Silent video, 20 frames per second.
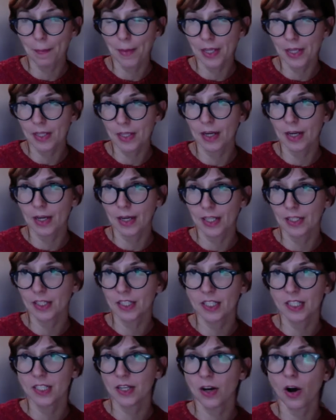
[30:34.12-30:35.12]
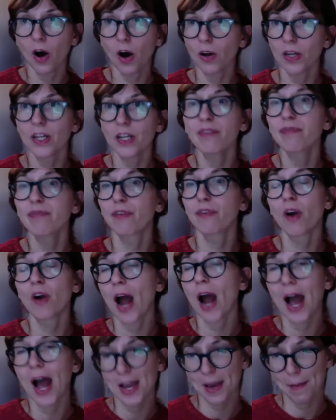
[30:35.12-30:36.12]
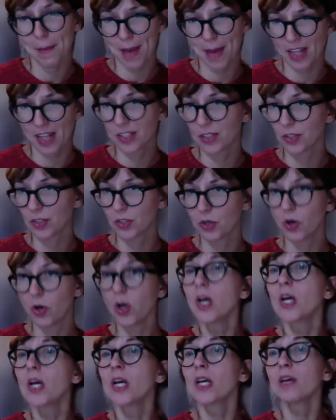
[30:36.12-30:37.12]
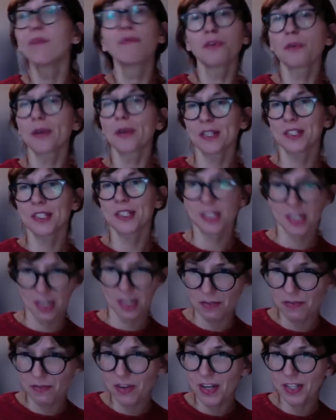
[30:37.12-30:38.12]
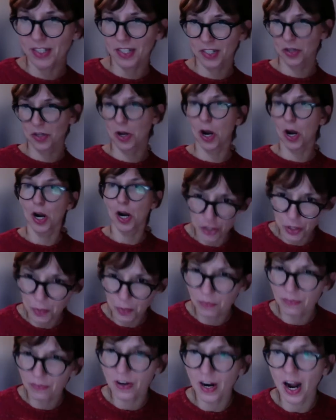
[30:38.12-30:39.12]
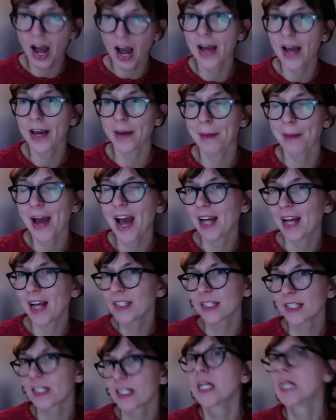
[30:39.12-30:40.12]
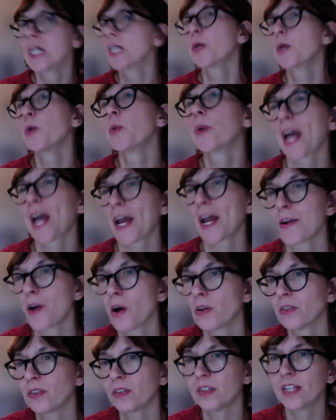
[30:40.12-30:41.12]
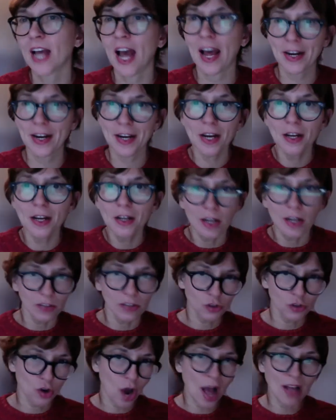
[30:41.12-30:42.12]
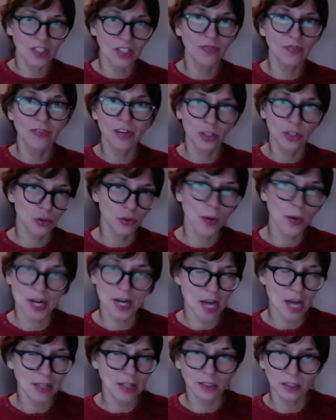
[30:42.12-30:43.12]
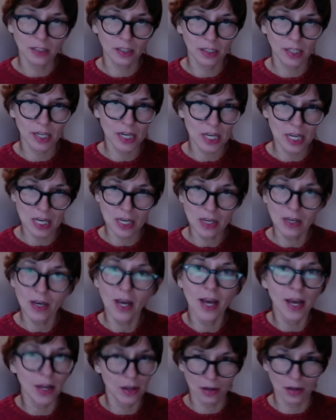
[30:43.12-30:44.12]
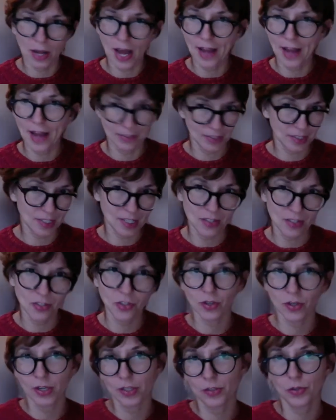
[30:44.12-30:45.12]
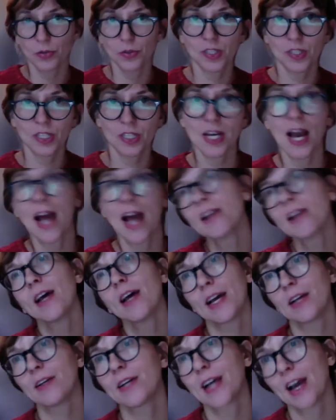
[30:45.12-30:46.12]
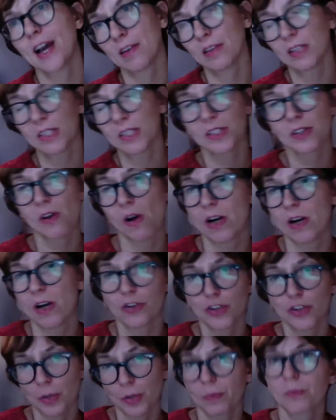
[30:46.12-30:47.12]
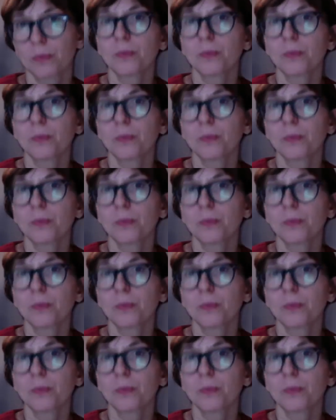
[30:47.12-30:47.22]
it is only for IMESS. So if you receive the scholarship for IMESS, you cannot then transfer to another degree at SSEES or at UCL and carry the scholarship